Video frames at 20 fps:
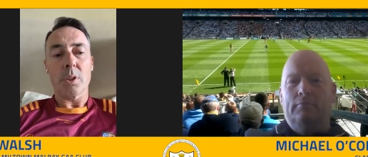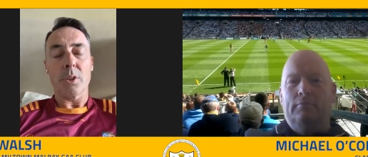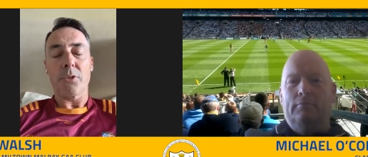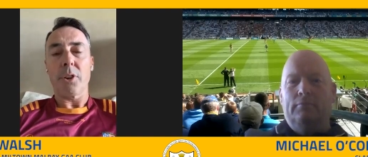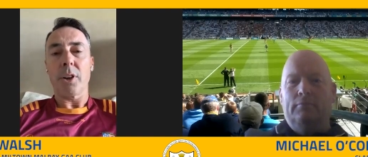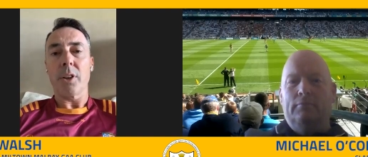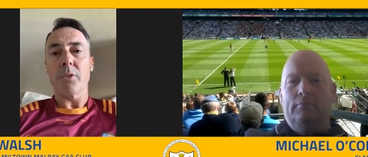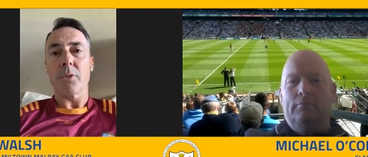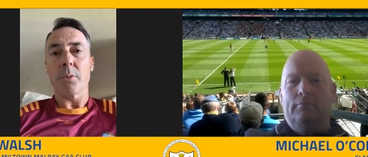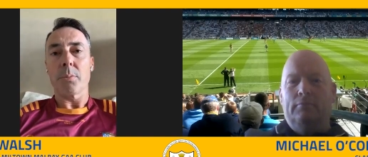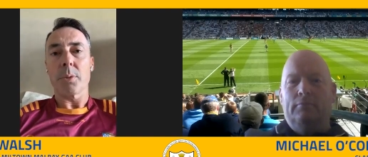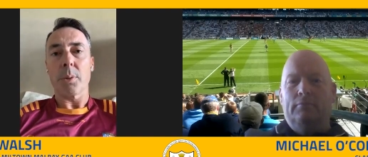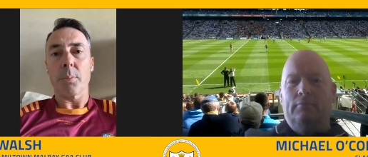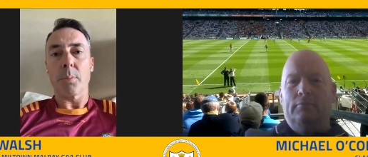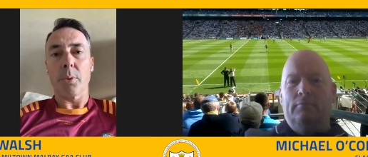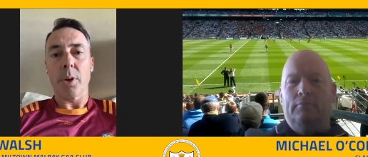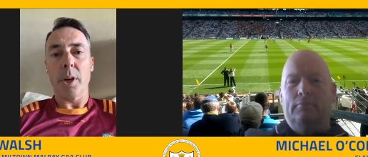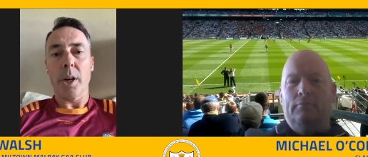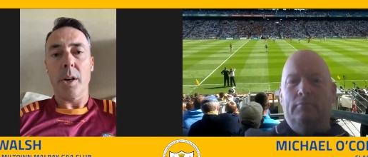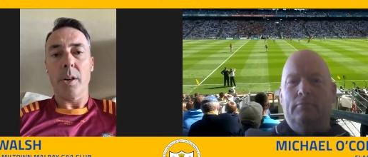Speaker 1: with a friend from
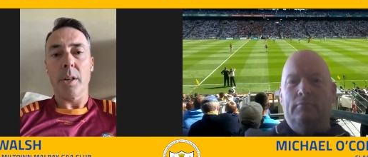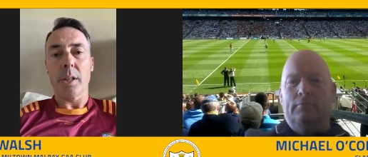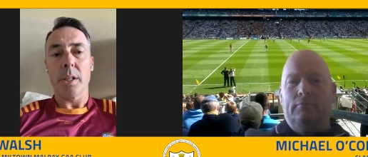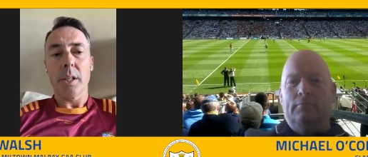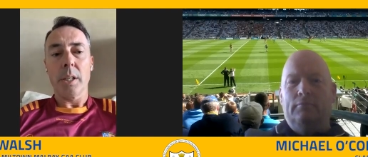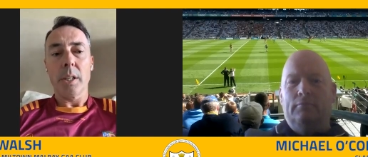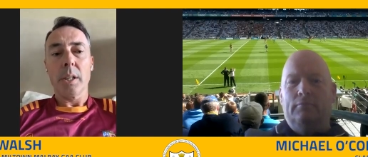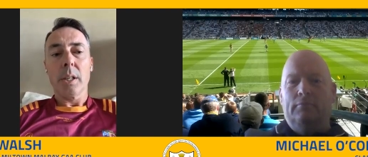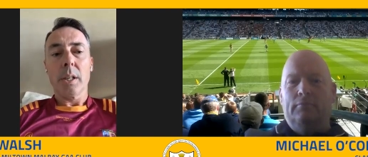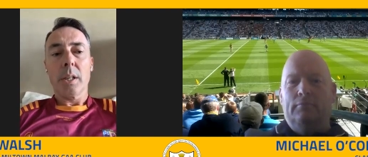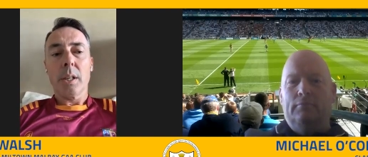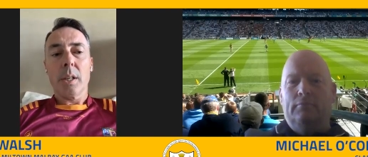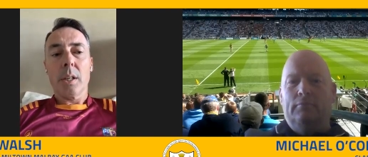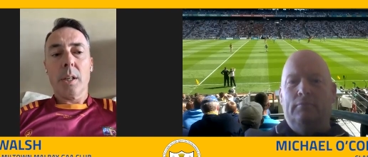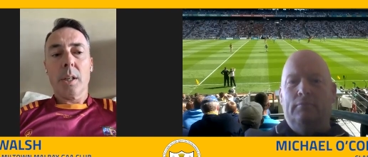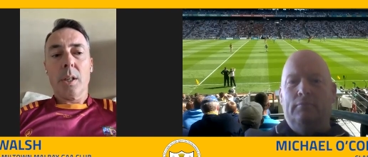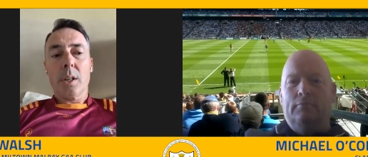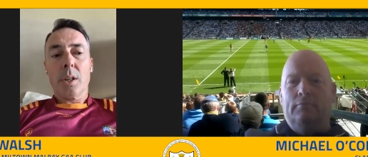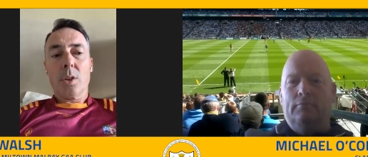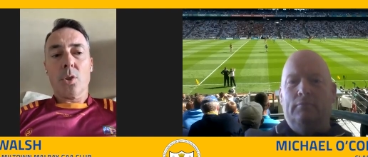Tipperary,
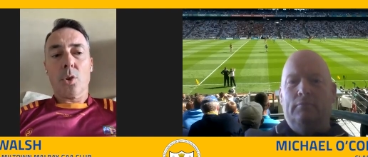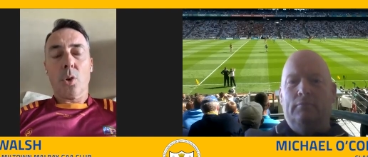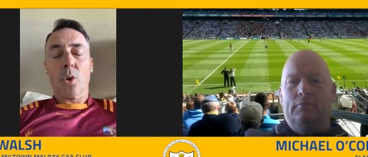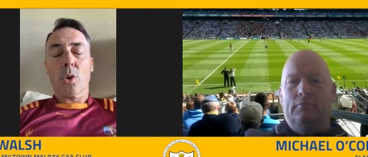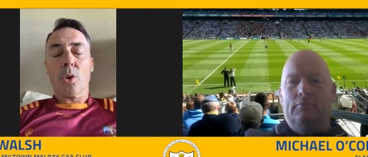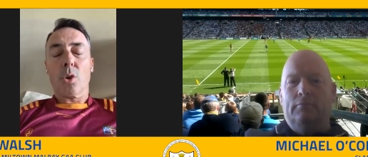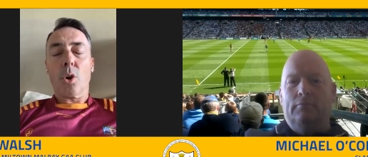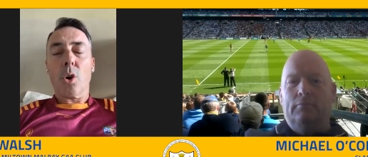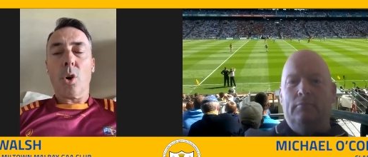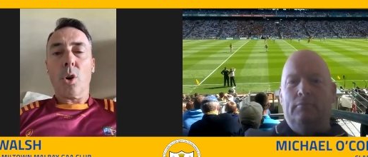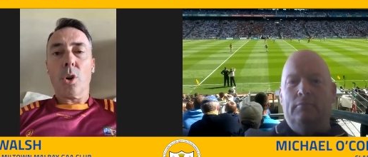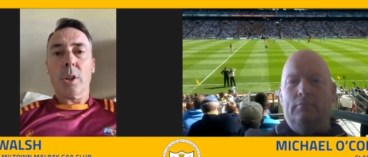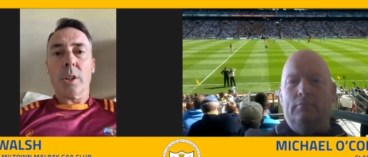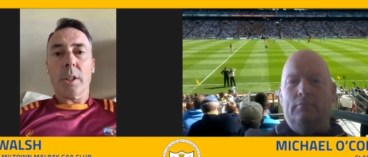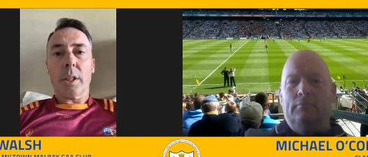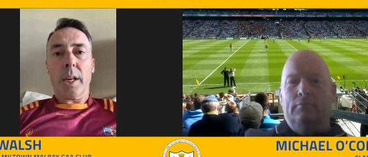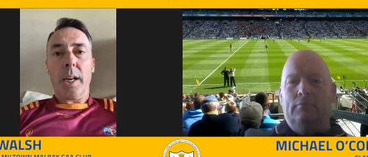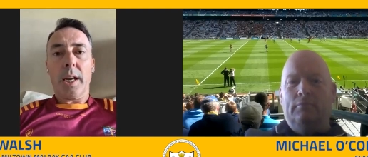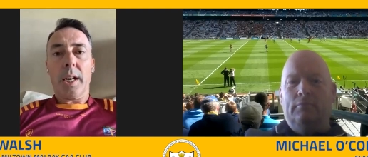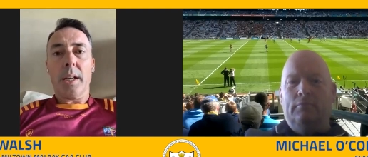Joe
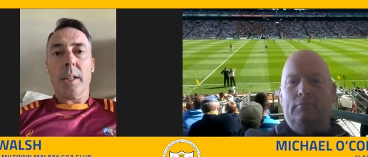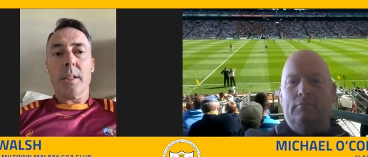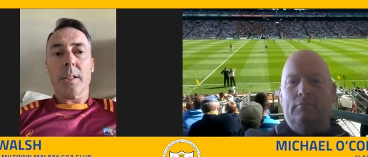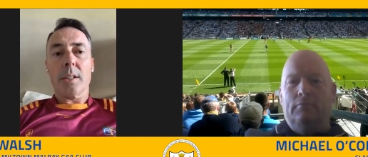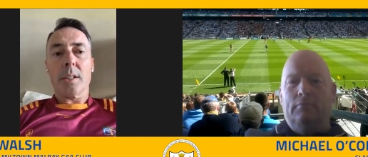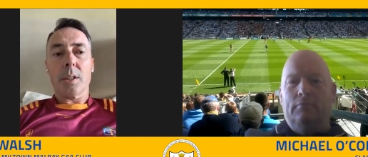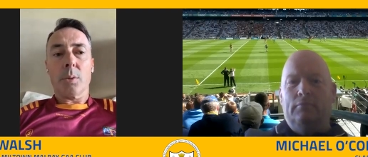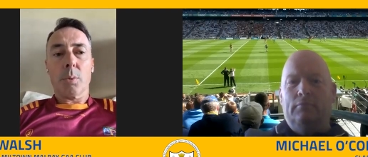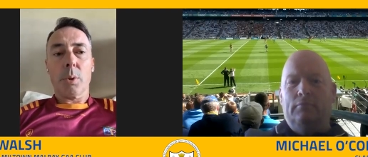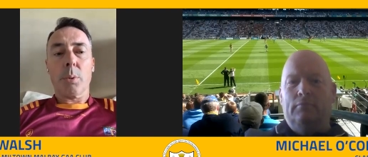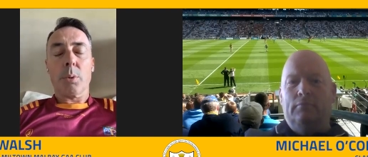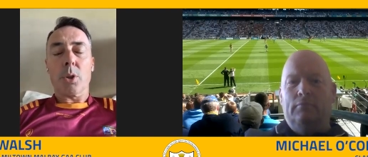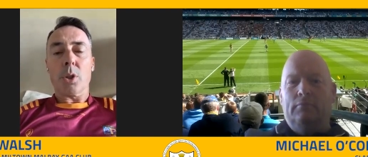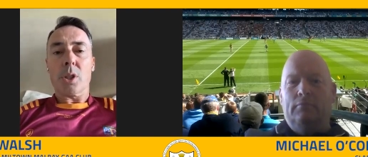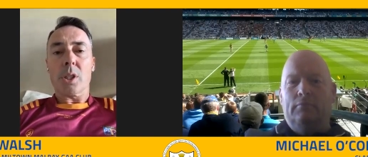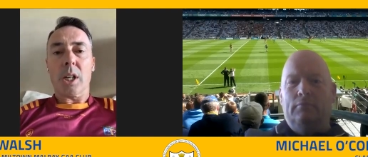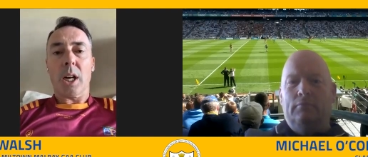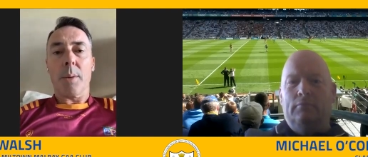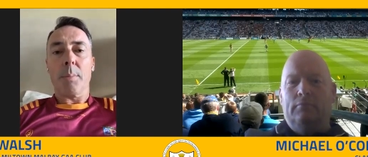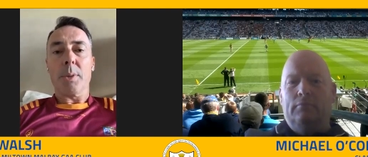Grogan, and uh, we were
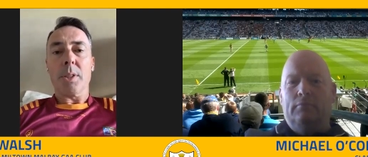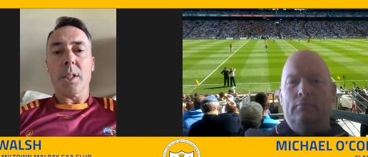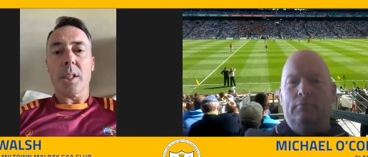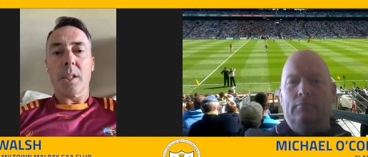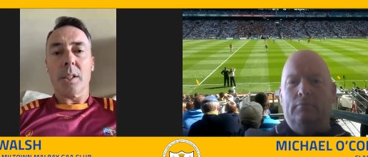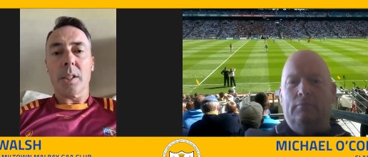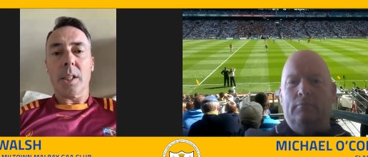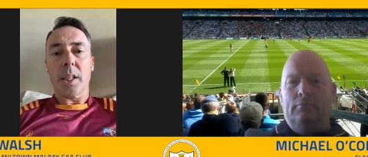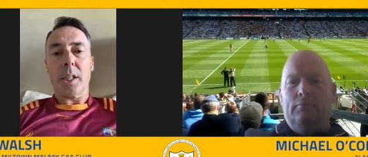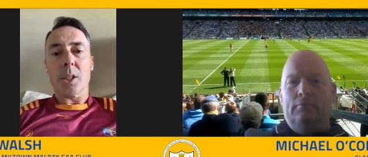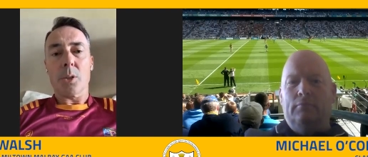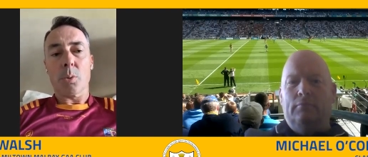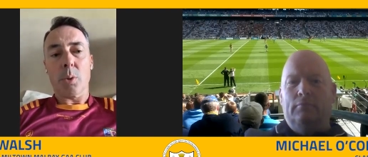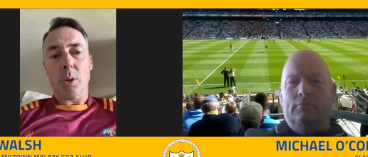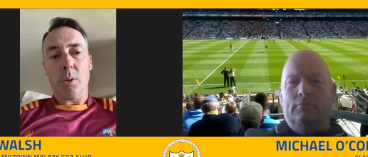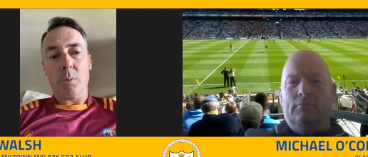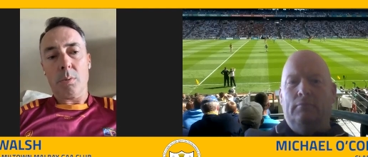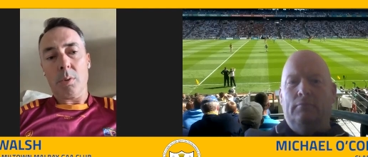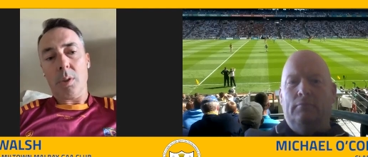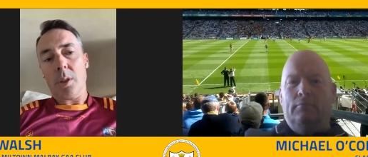just commenting on that as
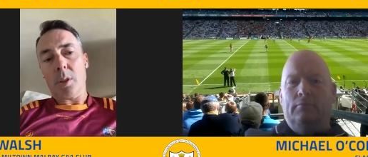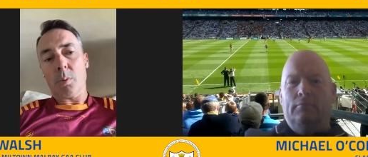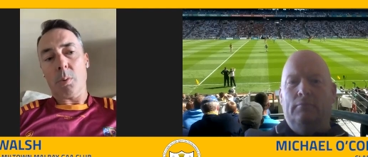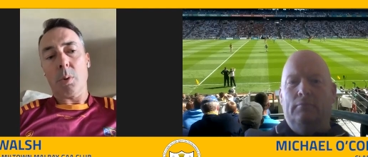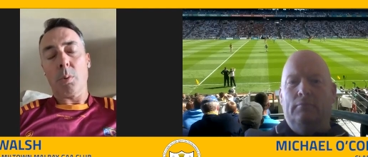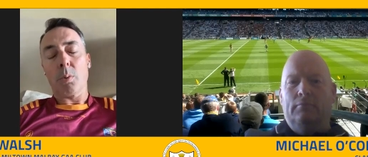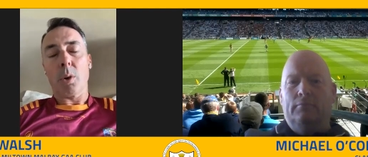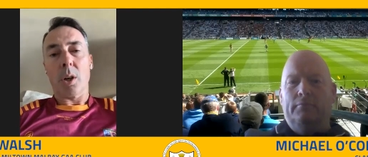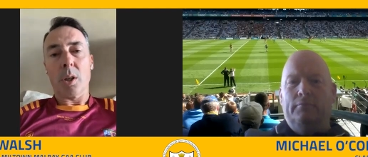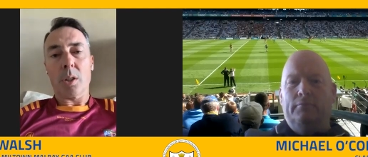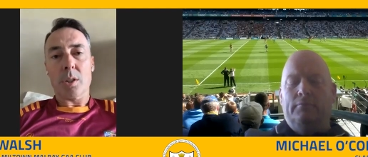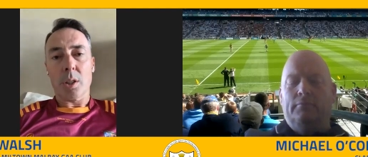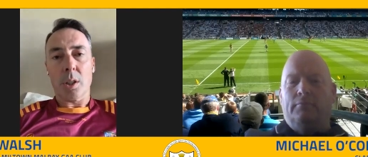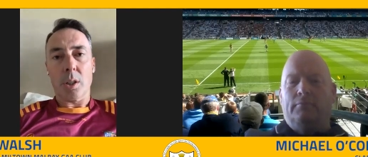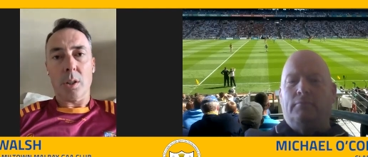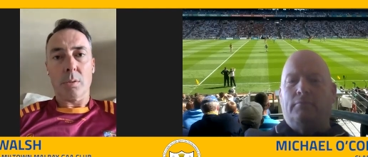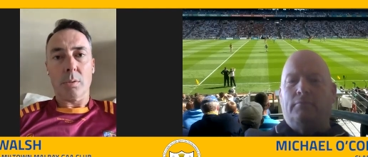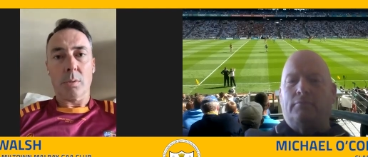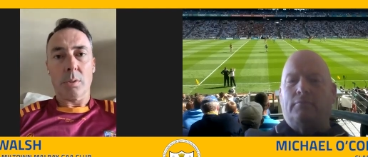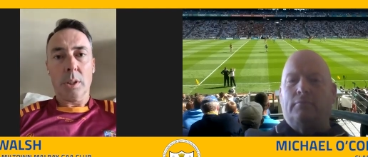we as we walked
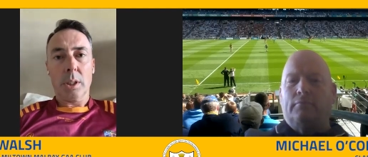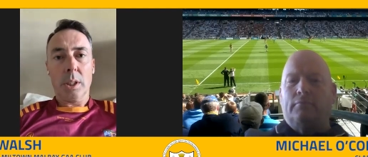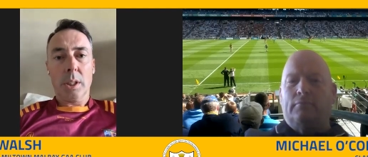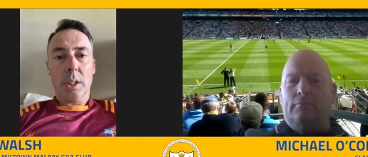down